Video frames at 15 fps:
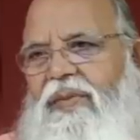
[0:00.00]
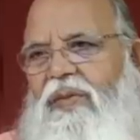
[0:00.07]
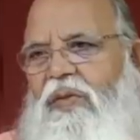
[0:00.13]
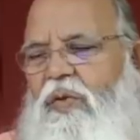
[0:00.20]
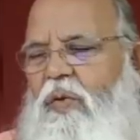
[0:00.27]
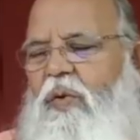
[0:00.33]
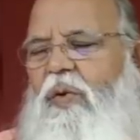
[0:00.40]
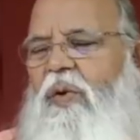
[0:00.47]

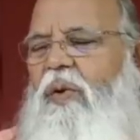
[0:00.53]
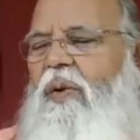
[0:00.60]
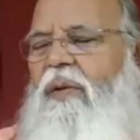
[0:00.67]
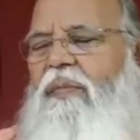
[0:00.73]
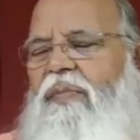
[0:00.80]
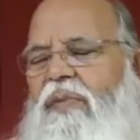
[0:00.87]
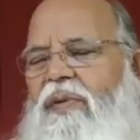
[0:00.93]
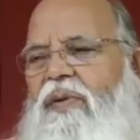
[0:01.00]
So,
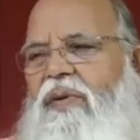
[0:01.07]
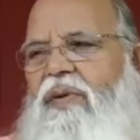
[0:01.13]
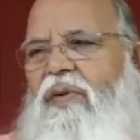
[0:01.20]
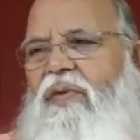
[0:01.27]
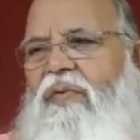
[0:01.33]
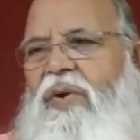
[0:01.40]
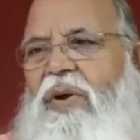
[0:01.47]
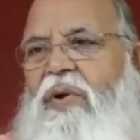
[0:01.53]

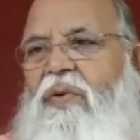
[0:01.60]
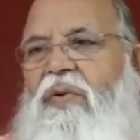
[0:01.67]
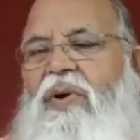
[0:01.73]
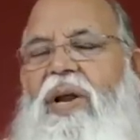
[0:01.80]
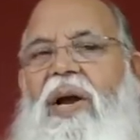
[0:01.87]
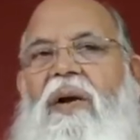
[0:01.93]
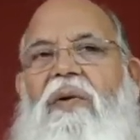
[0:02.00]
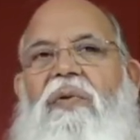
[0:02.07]
we don't
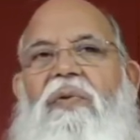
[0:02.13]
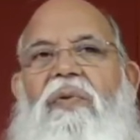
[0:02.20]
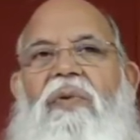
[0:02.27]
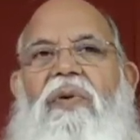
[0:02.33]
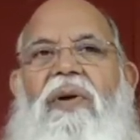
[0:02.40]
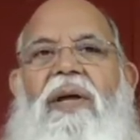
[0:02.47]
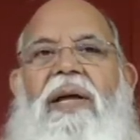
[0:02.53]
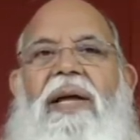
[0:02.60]
have to
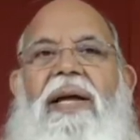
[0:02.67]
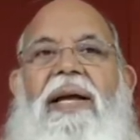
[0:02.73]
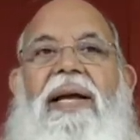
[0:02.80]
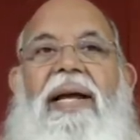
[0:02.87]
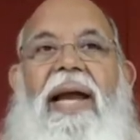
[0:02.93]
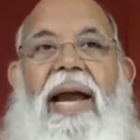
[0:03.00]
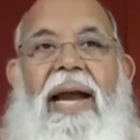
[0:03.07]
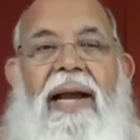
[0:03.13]

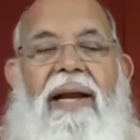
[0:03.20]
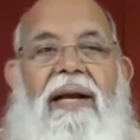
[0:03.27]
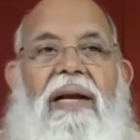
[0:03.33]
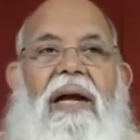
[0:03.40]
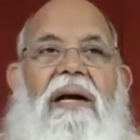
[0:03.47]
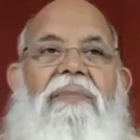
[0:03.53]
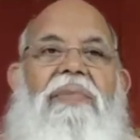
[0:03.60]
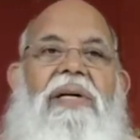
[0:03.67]
get
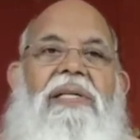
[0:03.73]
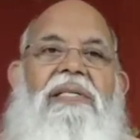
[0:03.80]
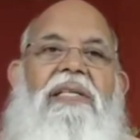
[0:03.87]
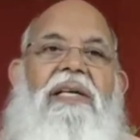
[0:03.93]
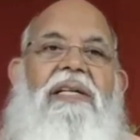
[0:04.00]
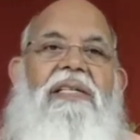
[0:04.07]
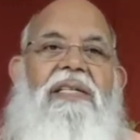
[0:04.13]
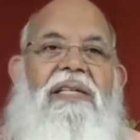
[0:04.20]
Rama's
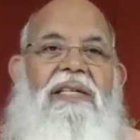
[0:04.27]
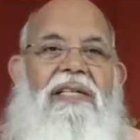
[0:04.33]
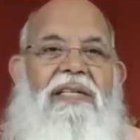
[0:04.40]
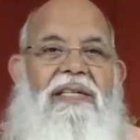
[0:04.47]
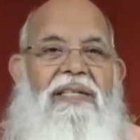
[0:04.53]
darshan.